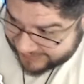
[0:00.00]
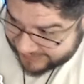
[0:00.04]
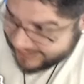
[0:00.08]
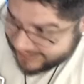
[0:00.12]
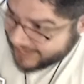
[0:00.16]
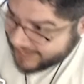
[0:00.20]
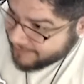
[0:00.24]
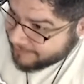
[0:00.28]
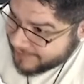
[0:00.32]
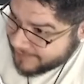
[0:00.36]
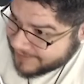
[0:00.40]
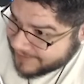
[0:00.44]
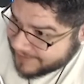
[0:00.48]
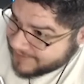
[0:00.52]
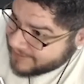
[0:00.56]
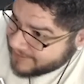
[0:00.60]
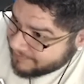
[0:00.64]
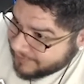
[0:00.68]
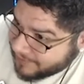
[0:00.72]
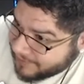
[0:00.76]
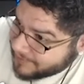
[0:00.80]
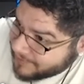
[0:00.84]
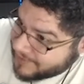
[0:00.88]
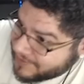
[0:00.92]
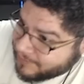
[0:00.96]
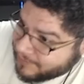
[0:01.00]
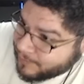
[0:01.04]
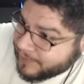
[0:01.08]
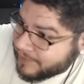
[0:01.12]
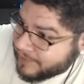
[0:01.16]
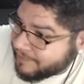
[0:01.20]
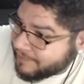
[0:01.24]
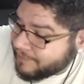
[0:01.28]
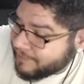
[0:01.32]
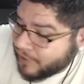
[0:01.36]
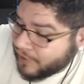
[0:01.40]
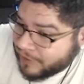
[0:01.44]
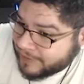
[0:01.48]
that risk, even though it's
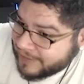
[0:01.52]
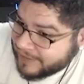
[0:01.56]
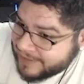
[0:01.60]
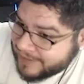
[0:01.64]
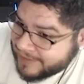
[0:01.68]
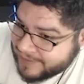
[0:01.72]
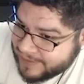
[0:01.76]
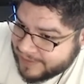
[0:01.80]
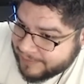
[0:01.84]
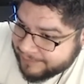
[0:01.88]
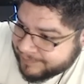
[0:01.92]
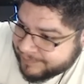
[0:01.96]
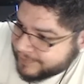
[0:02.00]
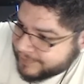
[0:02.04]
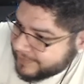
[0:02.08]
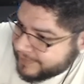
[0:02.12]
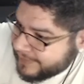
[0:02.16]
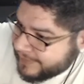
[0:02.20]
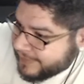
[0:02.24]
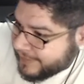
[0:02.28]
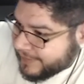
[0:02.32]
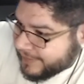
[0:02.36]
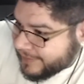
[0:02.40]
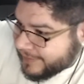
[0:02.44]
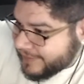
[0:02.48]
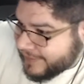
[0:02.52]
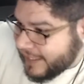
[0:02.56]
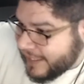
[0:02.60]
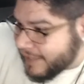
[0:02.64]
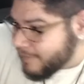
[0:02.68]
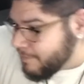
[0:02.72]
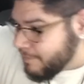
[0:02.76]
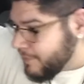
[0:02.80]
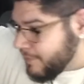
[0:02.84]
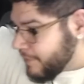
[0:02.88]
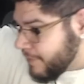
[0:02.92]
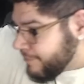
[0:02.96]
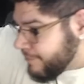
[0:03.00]
really fucking easy,
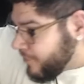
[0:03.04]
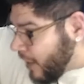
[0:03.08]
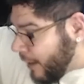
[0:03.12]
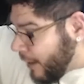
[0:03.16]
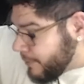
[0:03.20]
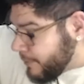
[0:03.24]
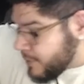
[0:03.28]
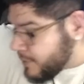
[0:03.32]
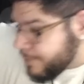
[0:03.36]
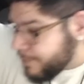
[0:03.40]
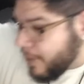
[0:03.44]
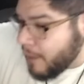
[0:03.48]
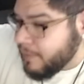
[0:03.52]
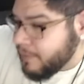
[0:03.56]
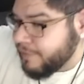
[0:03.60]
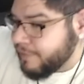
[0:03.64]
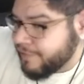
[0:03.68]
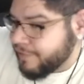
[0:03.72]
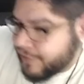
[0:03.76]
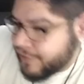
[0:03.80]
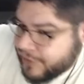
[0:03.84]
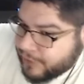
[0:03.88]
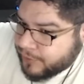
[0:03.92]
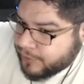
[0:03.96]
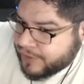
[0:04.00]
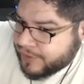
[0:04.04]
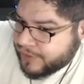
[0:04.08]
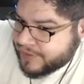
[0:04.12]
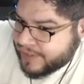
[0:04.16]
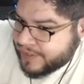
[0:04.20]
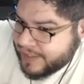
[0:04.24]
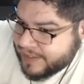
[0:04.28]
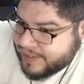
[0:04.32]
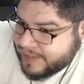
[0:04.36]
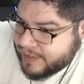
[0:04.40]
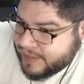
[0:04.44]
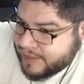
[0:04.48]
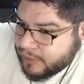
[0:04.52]
then the Phob is probably for you, because it
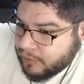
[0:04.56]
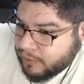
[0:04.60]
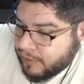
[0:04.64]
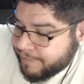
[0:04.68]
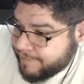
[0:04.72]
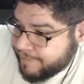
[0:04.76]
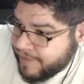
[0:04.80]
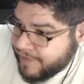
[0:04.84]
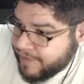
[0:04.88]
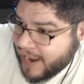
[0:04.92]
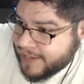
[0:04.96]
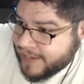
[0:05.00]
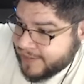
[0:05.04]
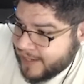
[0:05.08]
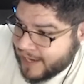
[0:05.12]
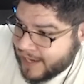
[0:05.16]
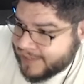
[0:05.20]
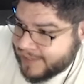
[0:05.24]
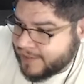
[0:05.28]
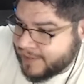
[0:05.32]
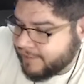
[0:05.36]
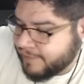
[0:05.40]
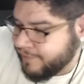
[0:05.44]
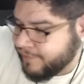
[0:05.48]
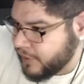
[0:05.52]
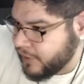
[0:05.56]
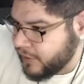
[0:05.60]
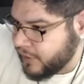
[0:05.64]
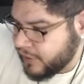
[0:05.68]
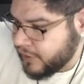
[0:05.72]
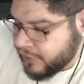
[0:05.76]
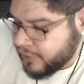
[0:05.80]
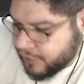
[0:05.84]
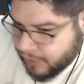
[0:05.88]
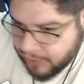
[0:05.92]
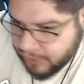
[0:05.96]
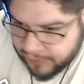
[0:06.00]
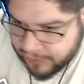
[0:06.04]
is still a fantastic fucking
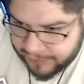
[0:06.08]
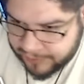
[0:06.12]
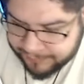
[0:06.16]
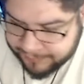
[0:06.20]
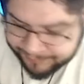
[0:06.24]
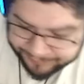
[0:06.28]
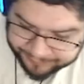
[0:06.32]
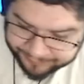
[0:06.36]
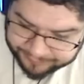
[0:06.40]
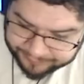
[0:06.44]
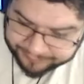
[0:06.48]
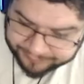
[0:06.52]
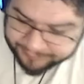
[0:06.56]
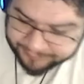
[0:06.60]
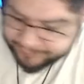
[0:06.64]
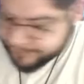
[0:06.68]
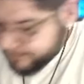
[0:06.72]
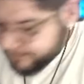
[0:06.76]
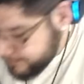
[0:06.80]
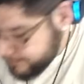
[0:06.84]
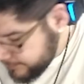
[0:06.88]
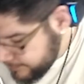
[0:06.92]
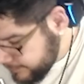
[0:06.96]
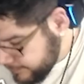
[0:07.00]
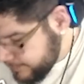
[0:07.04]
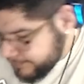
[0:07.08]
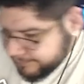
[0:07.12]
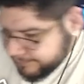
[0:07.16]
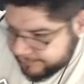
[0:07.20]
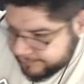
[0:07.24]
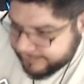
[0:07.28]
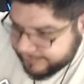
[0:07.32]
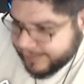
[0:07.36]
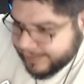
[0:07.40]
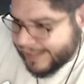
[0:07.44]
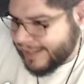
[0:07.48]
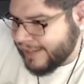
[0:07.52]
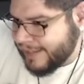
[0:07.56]
controller.
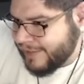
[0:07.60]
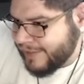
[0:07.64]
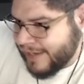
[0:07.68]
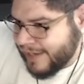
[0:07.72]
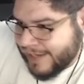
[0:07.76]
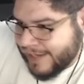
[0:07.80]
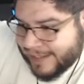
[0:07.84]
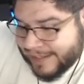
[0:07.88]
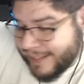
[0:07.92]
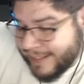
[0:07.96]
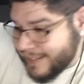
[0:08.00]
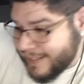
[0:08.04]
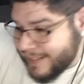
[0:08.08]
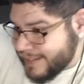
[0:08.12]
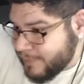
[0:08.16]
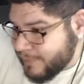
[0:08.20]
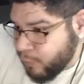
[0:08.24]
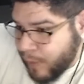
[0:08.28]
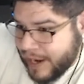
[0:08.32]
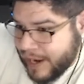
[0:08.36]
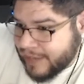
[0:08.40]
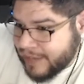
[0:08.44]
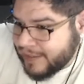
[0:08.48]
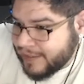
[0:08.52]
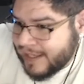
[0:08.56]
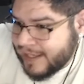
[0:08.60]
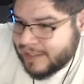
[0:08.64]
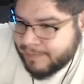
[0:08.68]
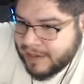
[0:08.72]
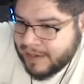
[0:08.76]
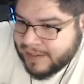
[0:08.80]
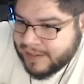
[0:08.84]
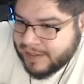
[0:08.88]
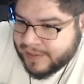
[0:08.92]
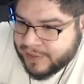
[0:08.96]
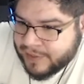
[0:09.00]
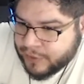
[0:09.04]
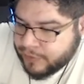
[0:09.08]
And it needs way less
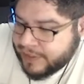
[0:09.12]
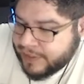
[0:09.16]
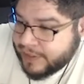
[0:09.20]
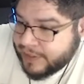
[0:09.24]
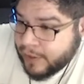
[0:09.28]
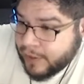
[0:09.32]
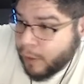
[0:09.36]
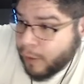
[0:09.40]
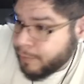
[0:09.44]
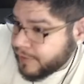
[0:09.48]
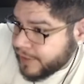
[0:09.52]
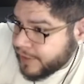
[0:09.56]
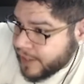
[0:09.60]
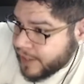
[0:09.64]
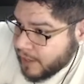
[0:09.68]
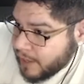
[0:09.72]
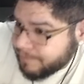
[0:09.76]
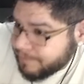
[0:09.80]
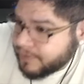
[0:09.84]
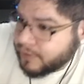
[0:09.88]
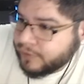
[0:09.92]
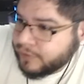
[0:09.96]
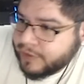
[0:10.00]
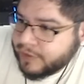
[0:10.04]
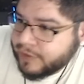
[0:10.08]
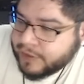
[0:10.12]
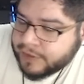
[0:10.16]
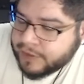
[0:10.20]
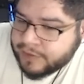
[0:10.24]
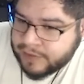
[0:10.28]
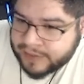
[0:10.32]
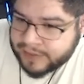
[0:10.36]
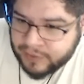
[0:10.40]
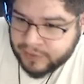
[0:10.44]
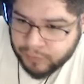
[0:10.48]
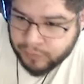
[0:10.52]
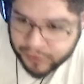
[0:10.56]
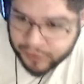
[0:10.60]
maintenance. You don't need to open it up, you don't need to
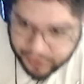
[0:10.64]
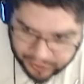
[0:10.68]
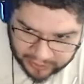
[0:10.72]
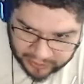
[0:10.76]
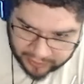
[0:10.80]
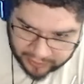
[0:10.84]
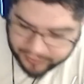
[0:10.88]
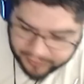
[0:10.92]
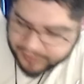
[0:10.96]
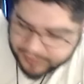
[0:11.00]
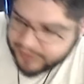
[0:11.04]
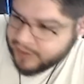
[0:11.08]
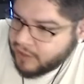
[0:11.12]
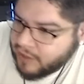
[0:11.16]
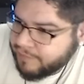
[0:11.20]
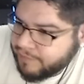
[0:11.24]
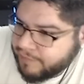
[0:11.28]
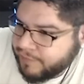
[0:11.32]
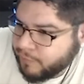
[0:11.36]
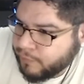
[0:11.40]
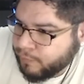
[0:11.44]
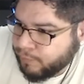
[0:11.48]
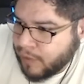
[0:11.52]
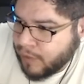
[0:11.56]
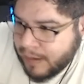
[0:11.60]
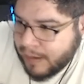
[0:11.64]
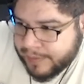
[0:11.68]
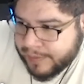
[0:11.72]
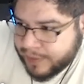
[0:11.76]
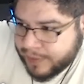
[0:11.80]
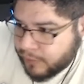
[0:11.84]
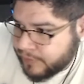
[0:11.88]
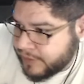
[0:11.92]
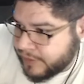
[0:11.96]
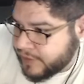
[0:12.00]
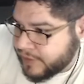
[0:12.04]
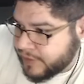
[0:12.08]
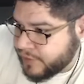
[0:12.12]
like switch shit out yourself, you probably
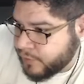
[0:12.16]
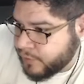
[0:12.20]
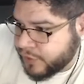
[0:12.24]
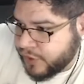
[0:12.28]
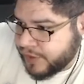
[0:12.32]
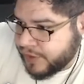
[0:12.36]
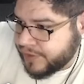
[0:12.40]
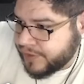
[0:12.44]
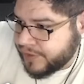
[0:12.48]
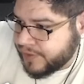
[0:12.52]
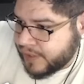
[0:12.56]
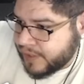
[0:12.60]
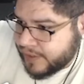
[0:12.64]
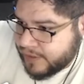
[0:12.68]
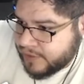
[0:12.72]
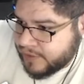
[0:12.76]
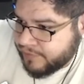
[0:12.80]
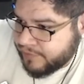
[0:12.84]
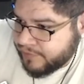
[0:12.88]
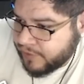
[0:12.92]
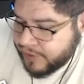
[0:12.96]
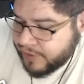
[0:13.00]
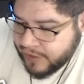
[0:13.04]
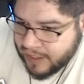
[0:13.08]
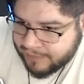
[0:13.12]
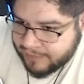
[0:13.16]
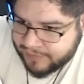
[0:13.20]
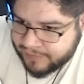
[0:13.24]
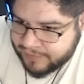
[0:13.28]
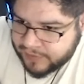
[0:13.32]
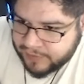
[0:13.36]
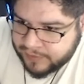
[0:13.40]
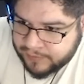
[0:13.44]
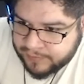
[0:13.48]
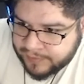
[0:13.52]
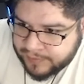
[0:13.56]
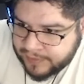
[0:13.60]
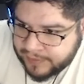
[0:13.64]
don't need to switch any settings very
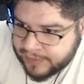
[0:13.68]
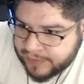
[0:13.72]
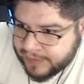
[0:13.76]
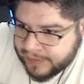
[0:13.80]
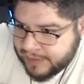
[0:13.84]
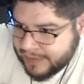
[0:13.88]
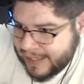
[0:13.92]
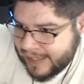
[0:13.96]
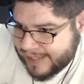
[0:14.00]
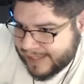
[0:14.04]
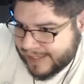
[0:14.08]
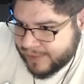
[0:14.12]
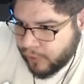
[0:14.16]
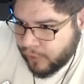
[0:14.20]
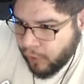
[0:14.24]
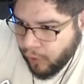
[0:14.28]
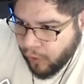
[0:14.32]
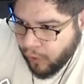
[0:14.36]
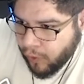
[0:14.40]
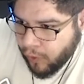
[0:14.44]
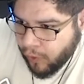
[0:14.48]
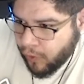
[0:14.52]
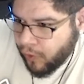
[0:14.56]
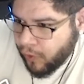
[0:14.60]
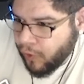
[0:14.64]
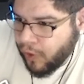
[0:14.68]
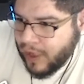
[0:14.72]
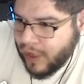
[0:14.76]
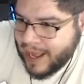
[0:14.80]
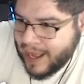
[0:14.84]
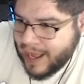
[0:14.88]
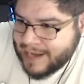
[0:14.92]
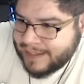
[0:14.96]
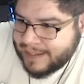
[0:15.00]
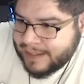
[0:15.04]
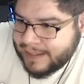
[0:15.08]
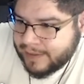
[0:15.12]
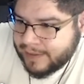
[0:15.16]
often. That's the whole
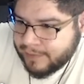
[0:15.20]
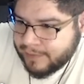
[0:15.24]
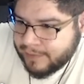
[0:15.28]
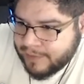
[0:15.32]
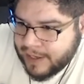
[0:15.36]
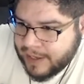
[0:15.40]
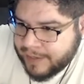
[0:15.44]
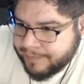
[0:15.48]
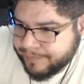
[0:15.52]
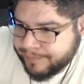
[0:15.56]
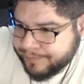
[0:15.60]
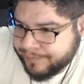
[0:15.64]
idea, right?